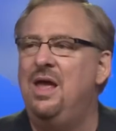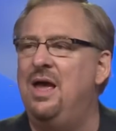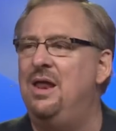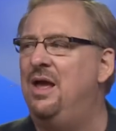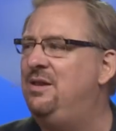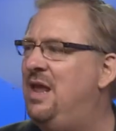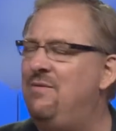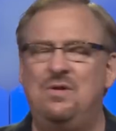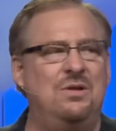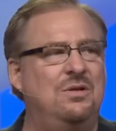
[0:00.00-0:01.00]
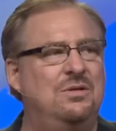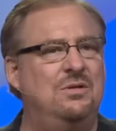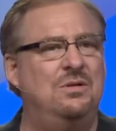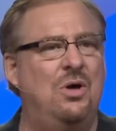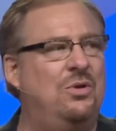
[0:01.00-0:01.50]
And David
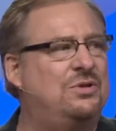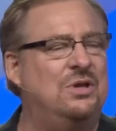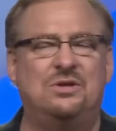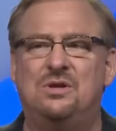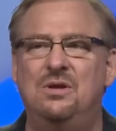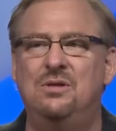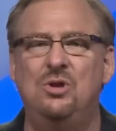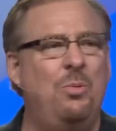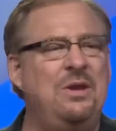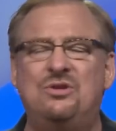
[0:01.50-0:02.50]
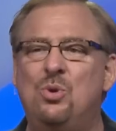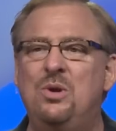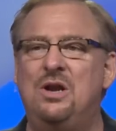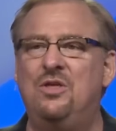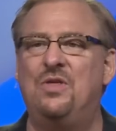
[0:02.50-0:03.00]
notices nobody's
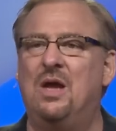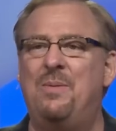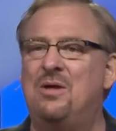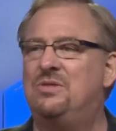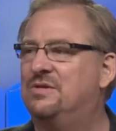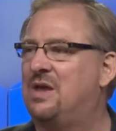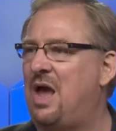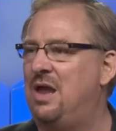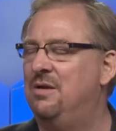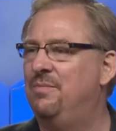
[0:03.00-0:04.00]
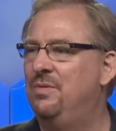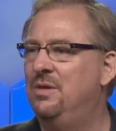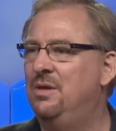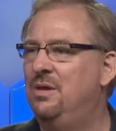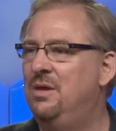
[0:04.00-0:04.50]
doing anything about this guy.
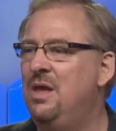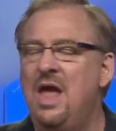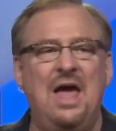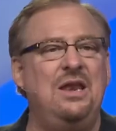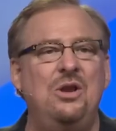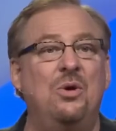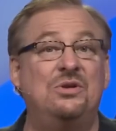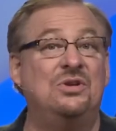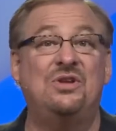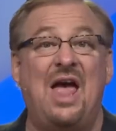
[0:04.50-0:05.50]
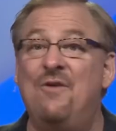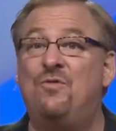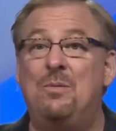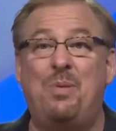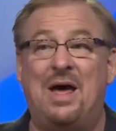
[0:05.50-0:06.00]
And he notices
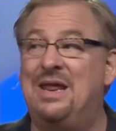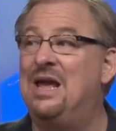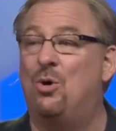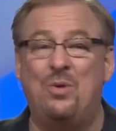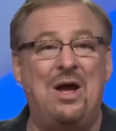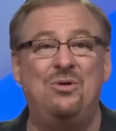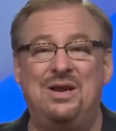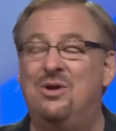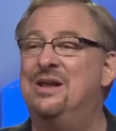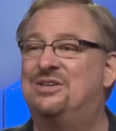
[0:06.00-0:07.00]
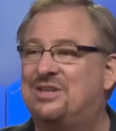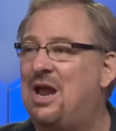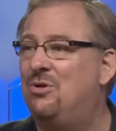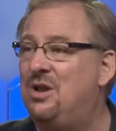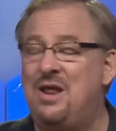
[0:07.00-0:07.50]
everybody around here is
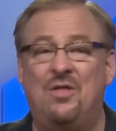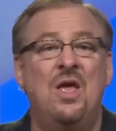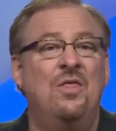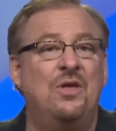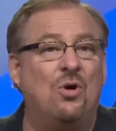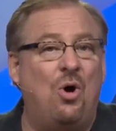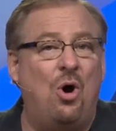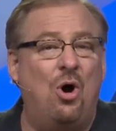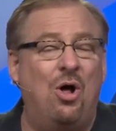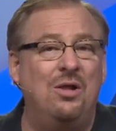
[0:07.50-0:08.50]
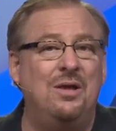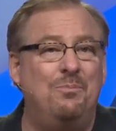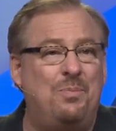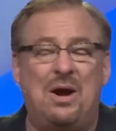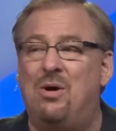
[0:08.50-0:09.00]
scared to death. They're all
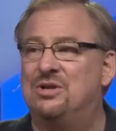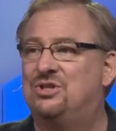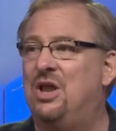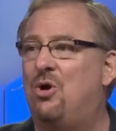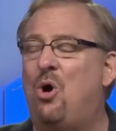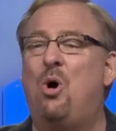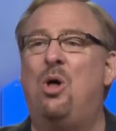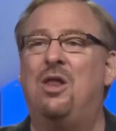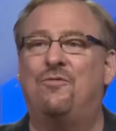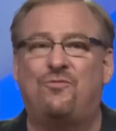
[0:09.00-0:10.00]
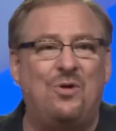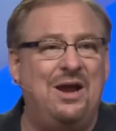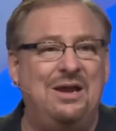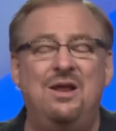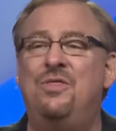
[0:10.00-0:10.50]
embarrassed. They're all
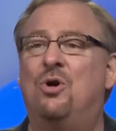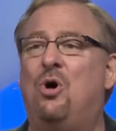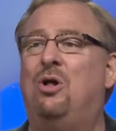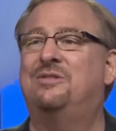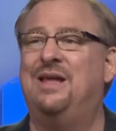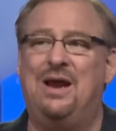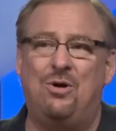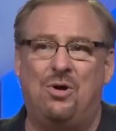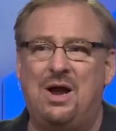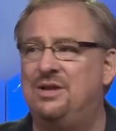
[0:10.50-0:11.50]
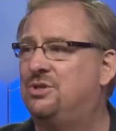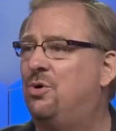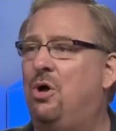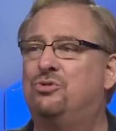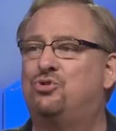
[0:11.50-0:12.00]
afraid. They're all terrorized.
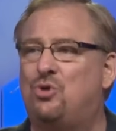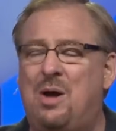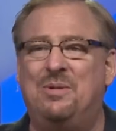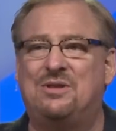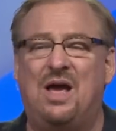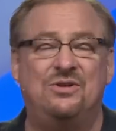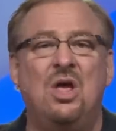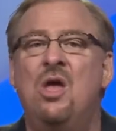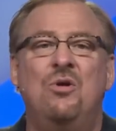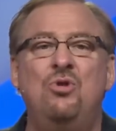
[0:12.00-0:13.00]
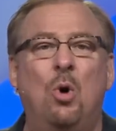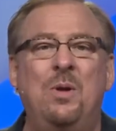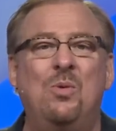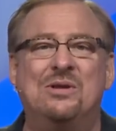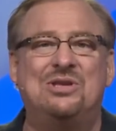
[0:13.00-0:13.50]
They're all traumatized.
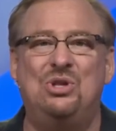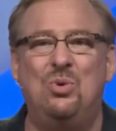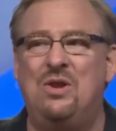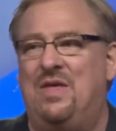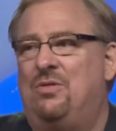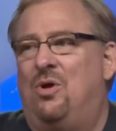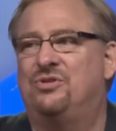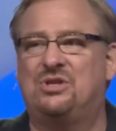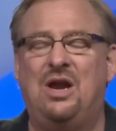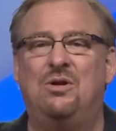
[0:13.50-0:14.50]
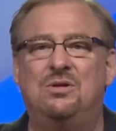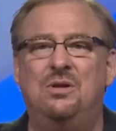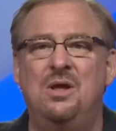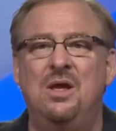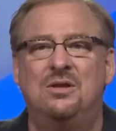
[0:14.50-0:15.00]
Nobody wants to do anything. They're all scared
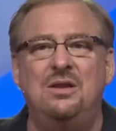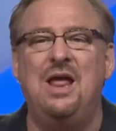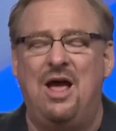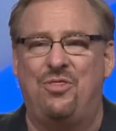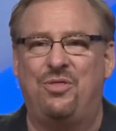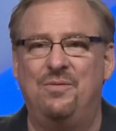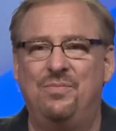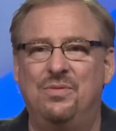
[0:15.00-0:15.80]
to death.